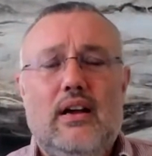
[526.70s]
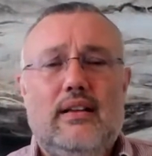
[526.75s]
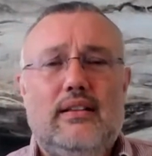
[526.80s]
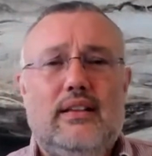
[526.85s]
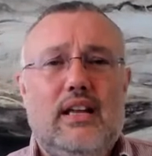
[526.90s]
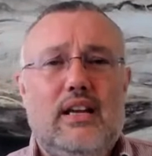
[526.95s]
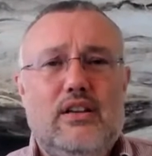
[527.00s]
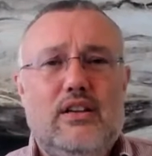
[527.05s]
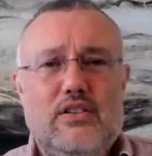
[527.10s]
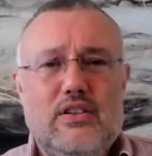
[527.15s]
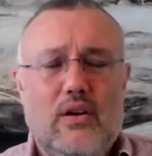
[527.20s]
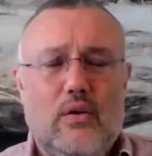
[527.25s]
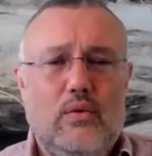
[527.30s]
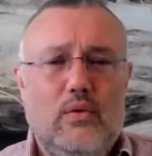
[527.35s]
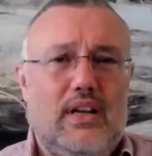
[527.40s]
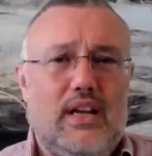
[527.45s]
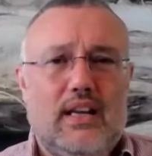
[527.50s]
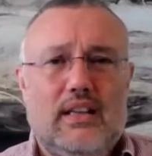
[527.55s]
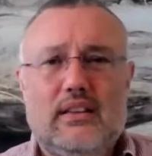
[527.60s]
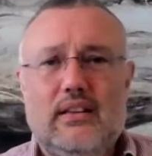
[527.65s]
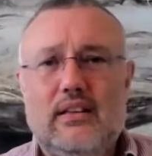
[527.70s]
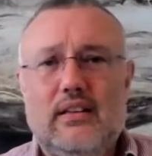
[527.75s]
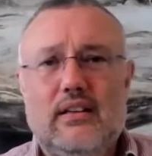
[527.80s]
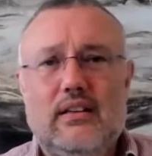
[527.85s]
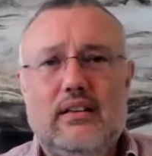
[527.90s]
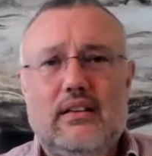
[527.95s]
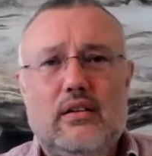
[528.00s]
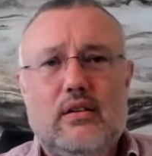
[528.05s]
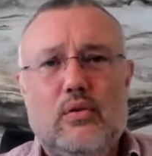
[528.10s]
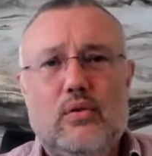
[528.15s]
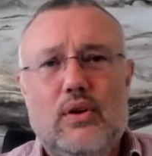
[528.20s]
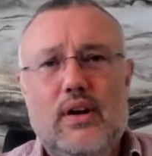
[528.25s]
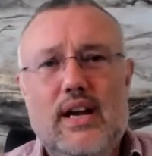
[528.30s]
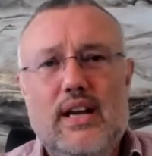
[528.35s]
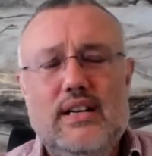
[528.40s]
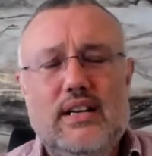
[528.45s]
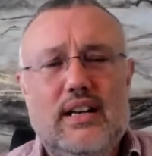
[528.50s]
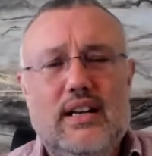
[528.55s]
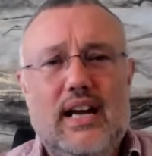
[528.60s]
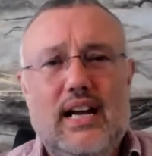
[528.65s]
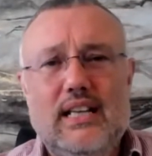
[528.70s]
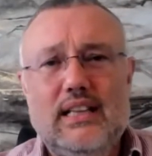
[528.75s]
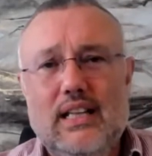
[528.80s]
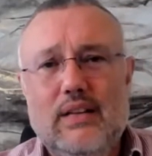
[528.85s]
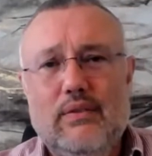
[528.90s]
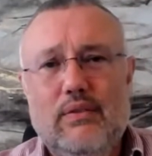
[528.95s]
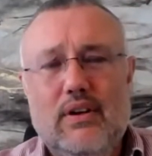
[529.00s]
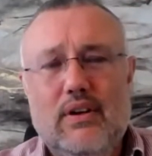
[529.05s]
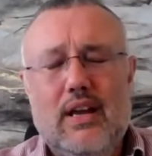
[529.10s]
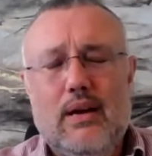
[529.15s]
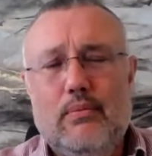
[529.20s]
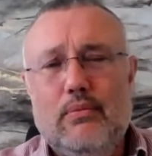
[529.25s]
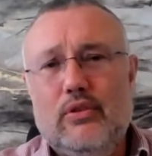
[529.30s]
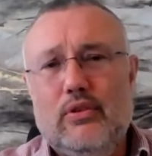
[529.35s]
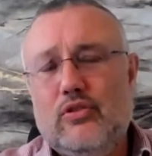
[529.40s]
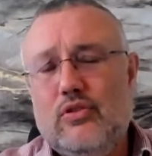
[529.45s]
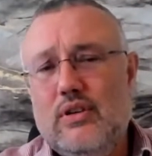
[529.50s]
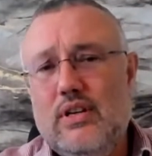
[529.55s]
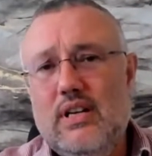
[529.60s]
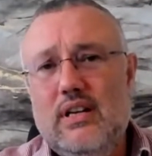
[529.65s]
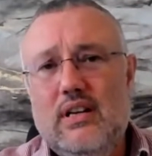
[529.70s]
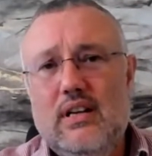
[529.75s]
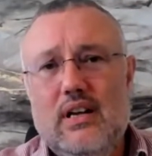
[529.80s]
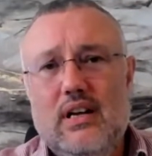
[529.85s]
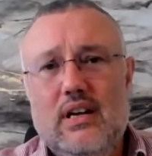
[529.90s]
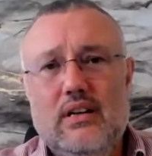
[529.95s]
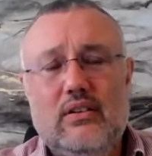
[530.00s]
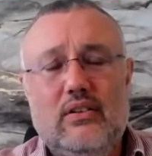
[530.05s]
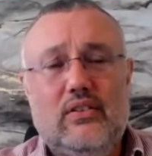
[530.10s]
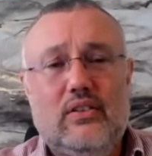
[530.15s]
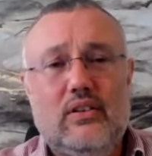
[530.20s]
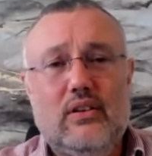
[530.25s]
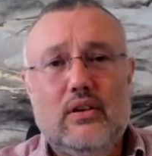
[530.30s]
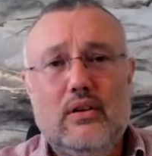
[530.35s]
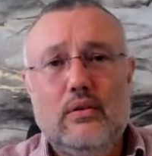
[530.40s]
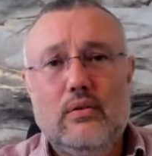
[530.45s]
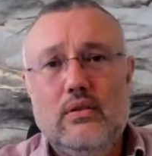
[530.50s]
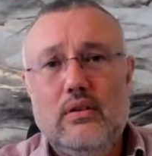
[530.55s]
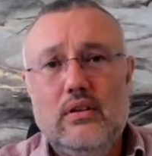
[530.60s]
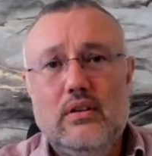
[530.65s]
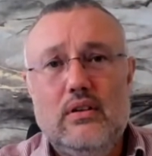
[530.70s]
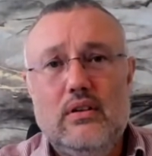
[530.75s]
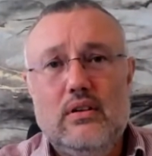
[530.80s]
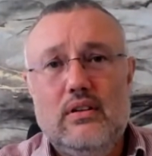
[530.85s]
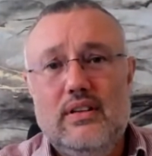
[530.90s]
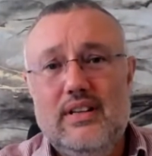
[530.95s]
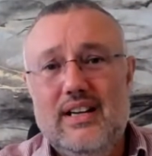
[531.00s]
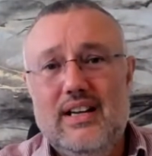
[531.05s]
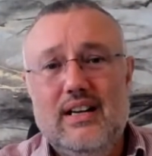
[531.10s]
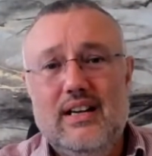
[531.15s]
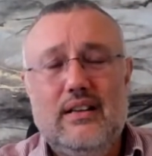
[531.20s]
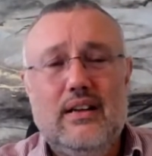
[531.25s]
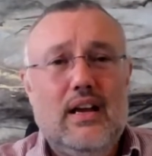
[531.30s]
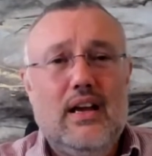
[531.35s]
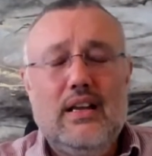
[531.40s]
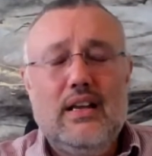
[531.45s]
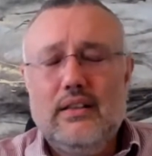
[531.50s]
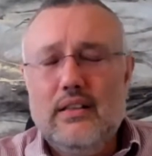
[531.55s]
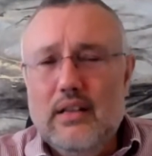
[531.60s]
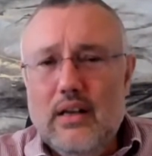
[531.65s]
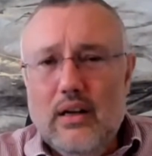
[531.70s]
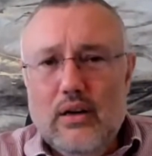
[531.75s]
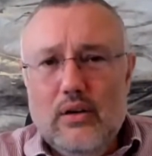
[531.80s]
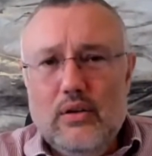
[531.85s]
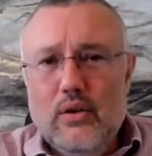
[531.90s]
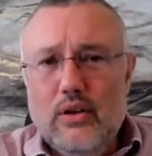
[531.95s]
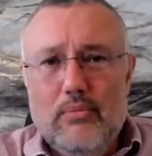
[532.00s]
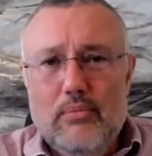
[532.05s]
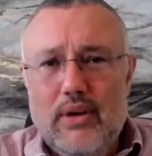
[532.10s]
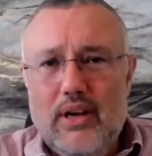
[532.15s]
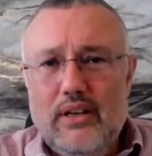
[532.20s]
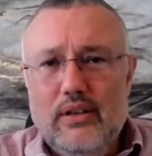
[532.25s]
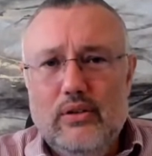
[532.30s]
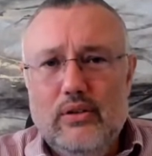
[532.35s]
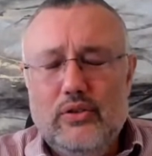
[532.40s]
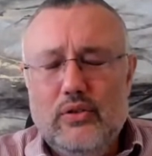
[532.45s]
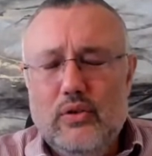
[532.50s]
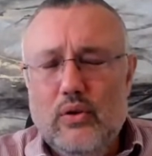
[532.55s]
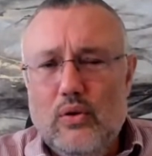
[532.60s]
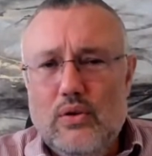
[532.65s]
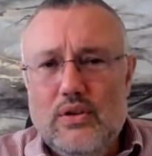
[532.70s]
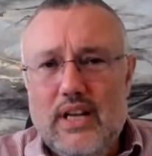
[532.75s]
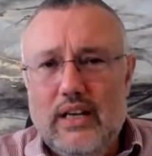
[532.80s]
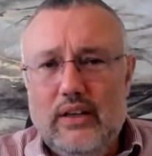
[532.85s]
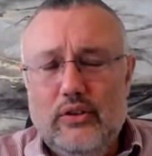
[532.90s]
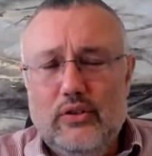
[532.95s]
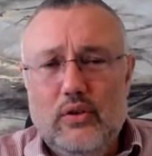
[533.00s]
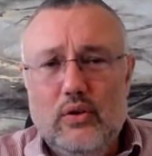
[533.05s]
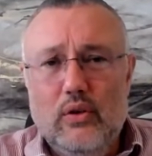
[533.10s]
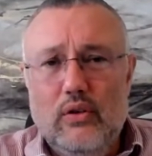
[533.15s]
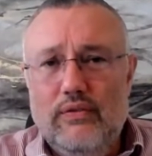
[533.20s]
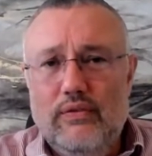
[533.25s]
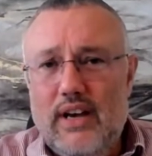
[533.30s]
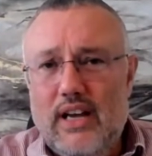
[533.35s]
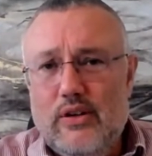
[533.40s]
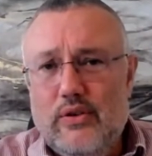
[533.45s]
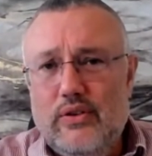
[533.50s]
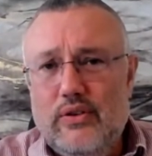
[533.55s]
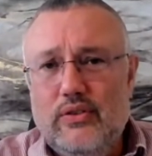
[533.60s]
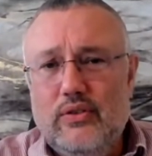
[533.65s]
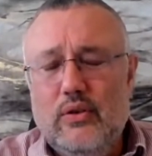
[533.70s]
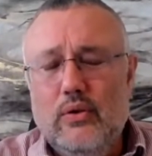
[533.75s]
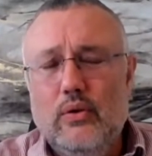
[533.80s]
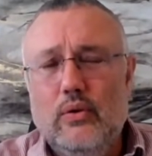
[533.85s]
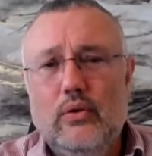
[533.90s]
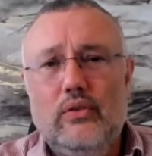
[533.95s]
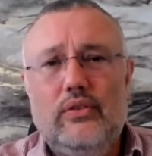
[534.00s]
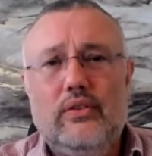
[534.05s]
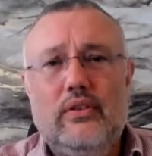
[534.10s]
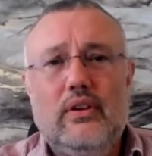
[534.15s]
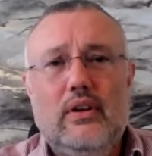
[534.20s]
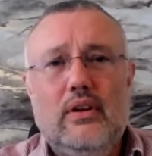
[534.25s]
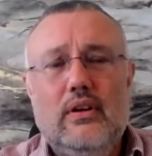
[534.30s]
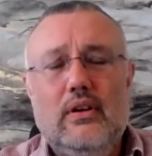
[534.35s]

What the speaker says: They don't get the grade in A-level chemistry. And so, yeah, they're not going to medical school, dental school, veterinary schools.